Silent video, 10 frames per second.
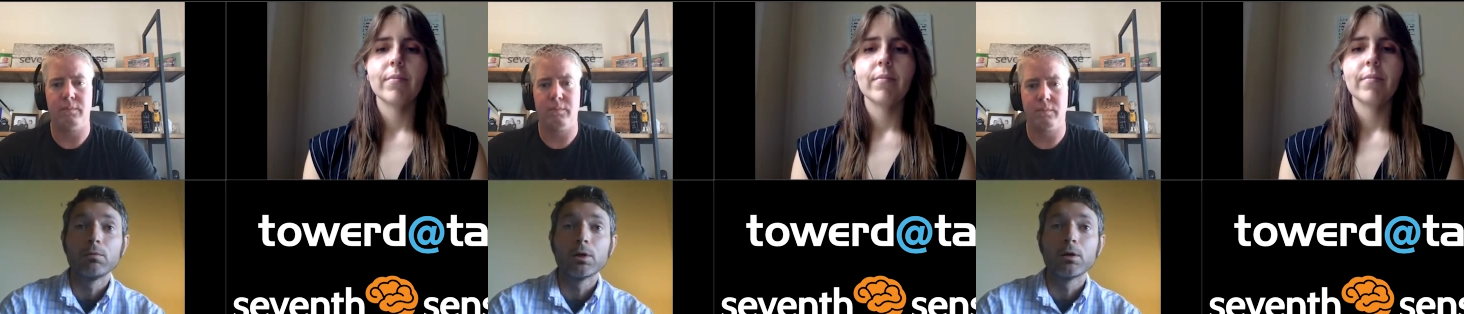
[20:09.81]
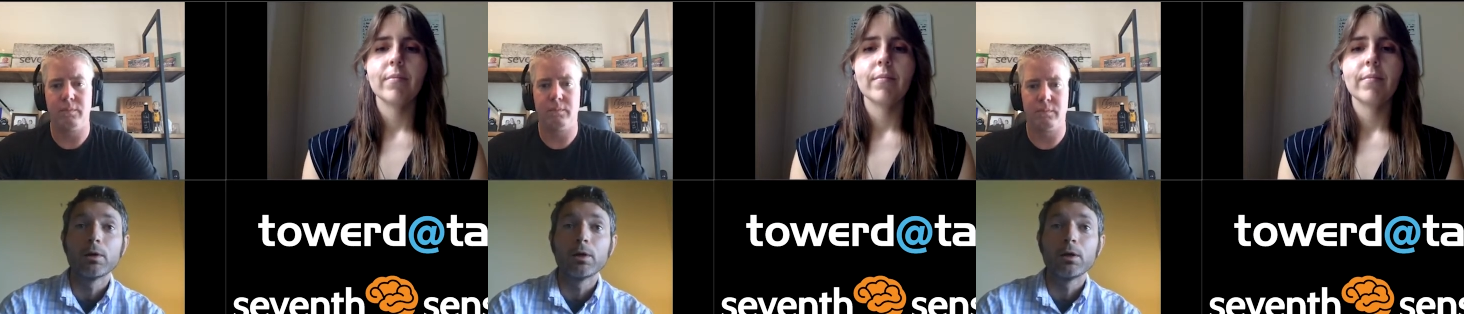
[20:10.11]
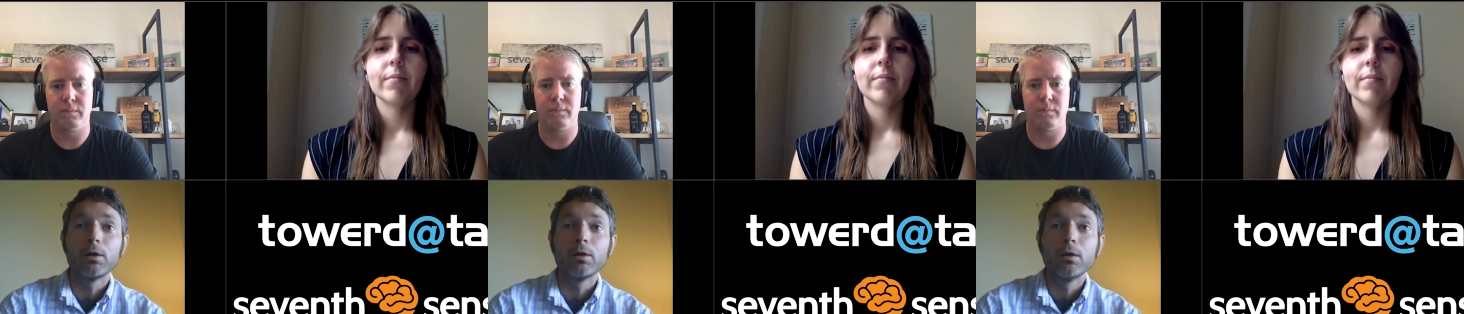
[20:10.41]
Speaker 1: you know,
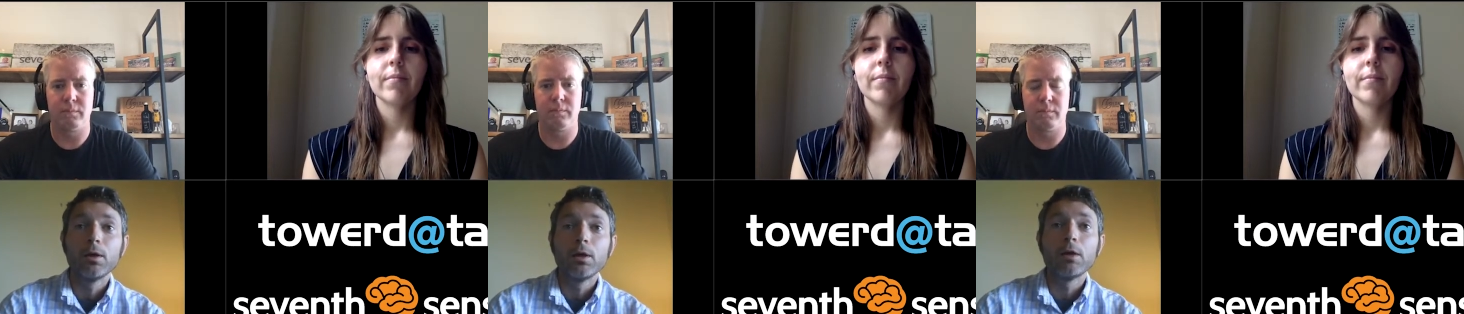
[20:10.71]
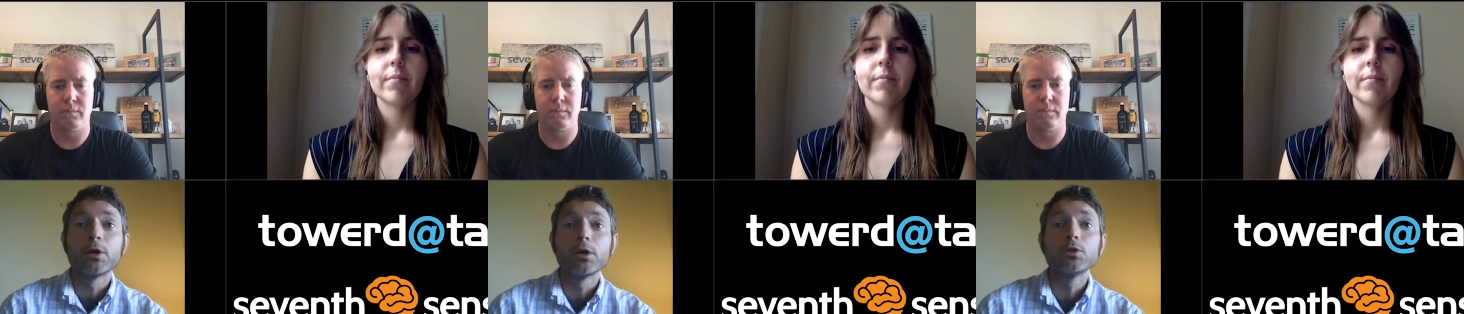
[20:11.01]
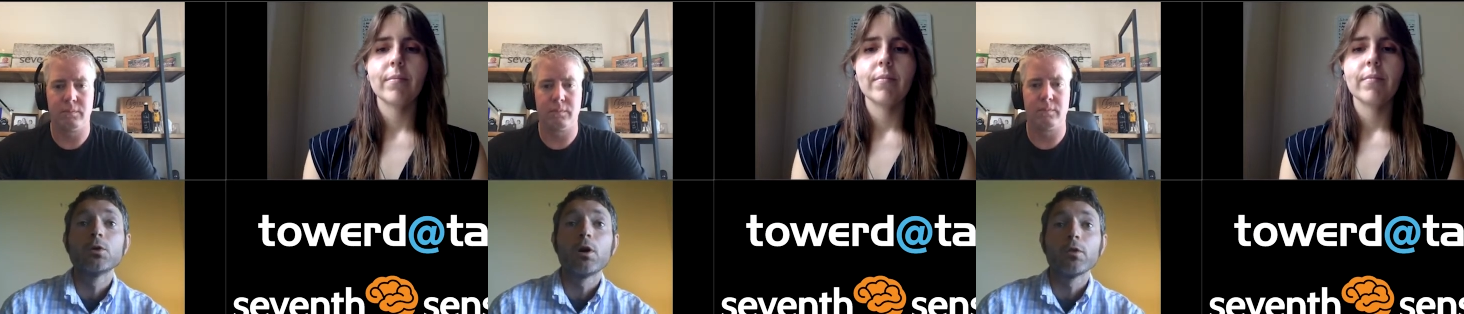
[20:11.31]
it, if you're going
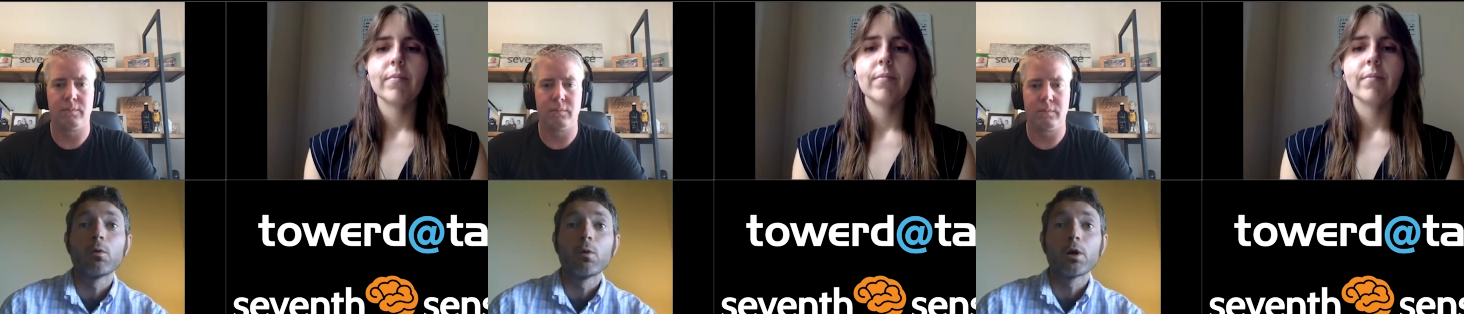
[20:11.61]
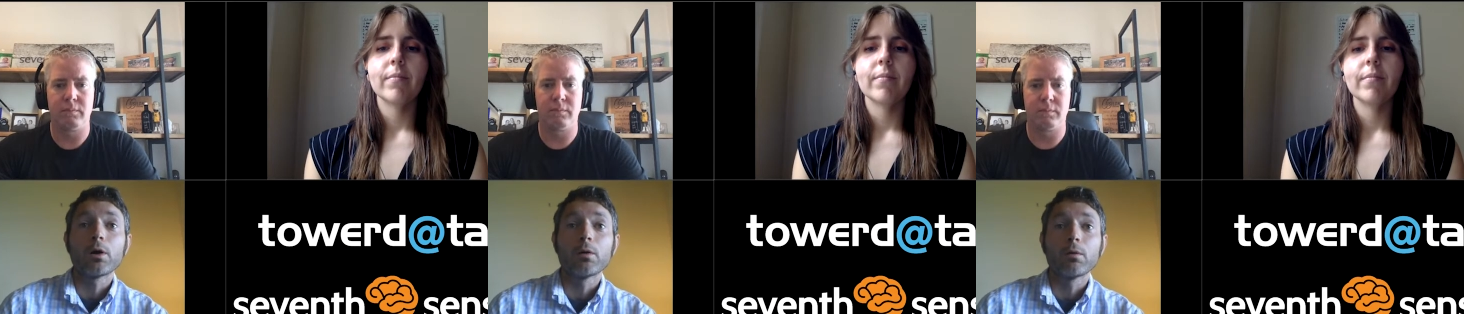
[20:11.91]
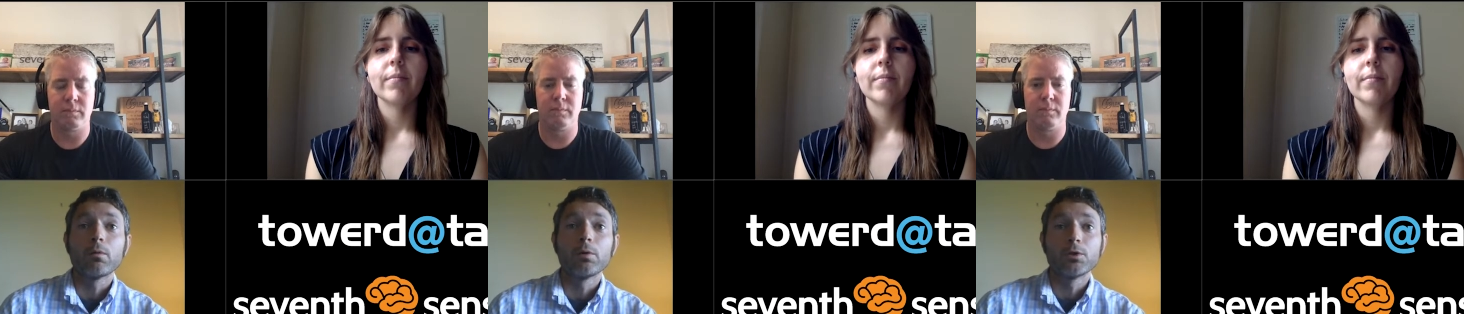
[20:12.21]
to do all the work
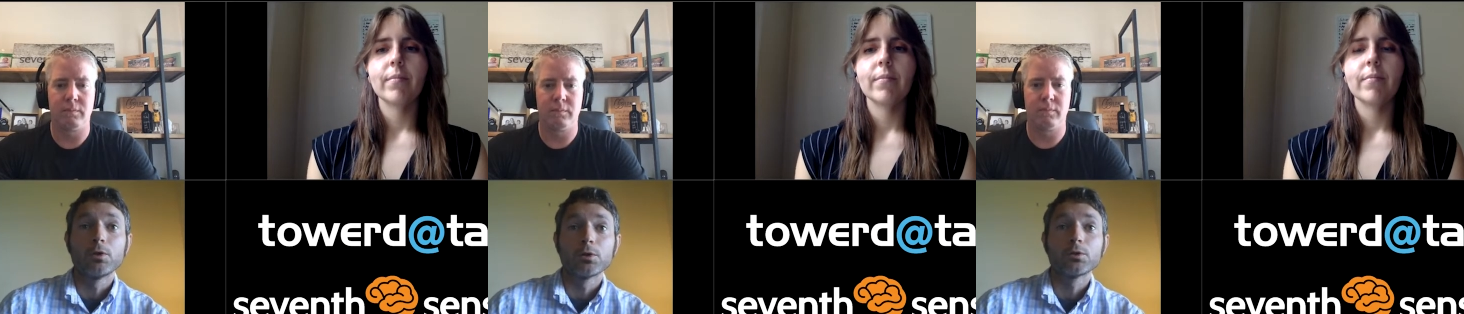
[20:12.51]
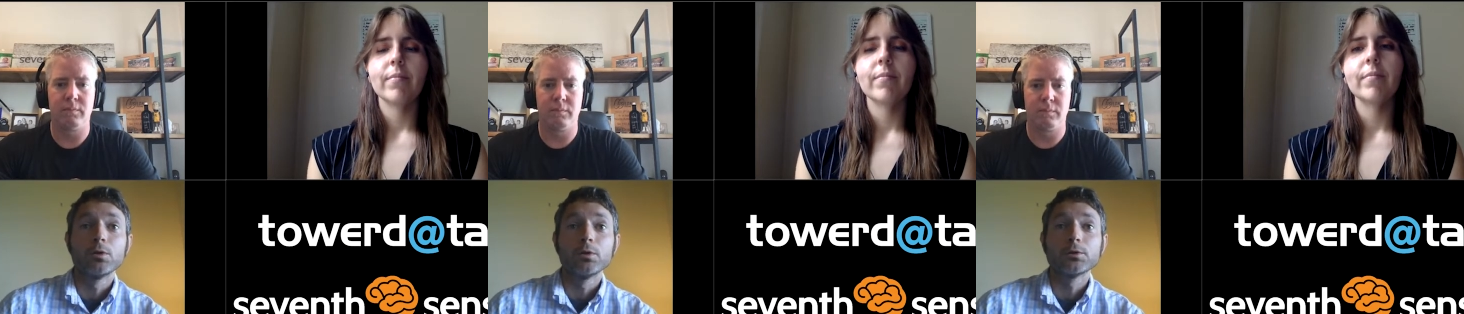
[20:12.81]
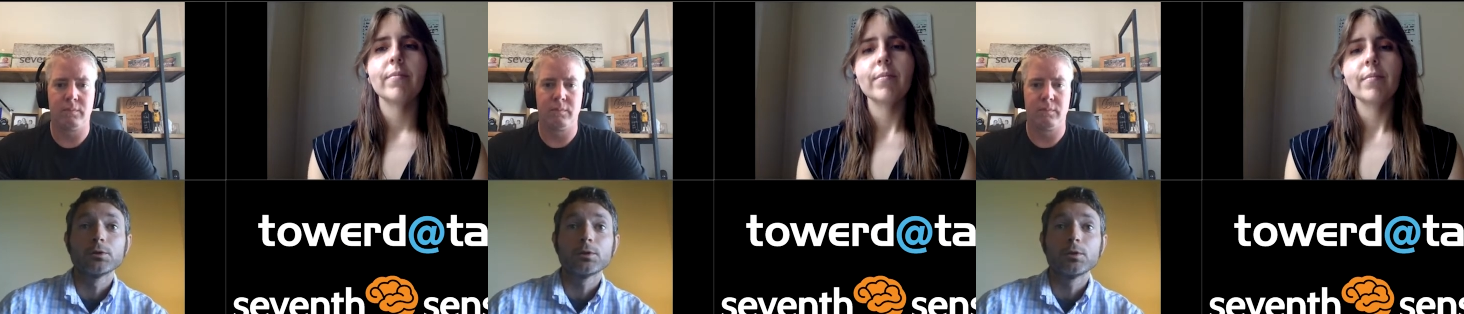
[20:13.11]
with your
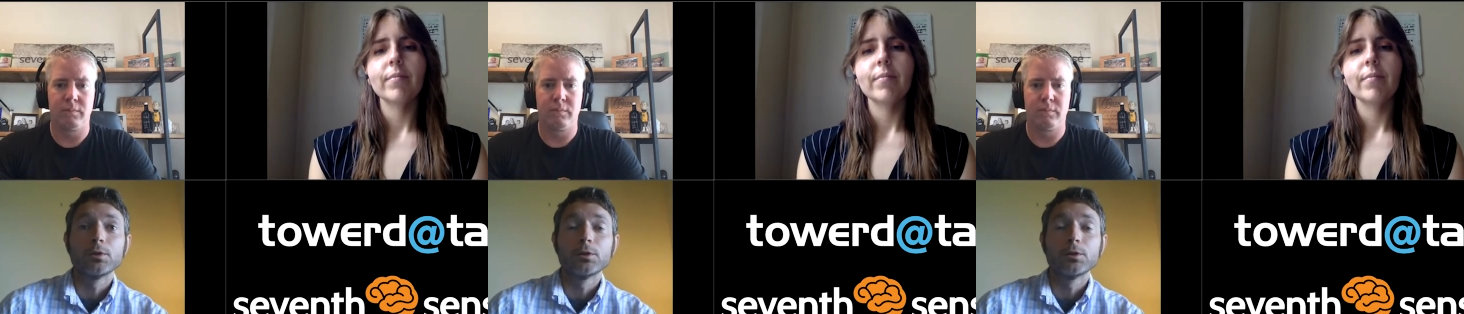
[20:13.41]
tools,